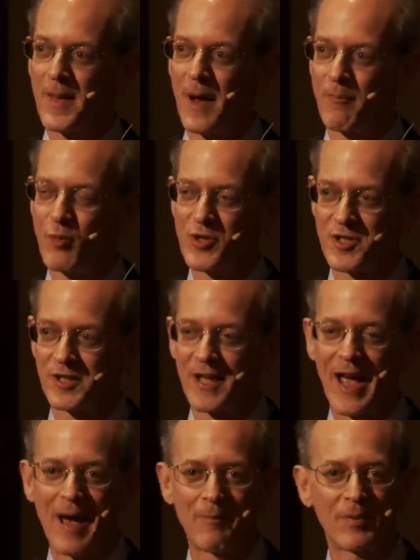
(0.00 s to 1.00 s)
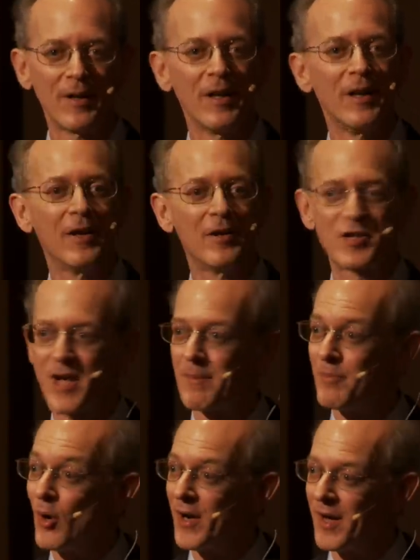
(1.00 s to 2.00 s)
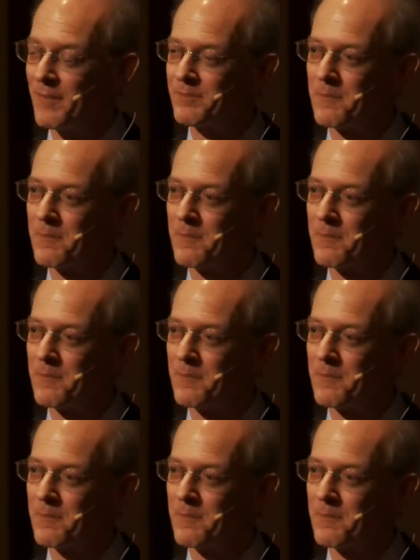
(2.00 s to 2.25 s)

a prison camp in Siberia.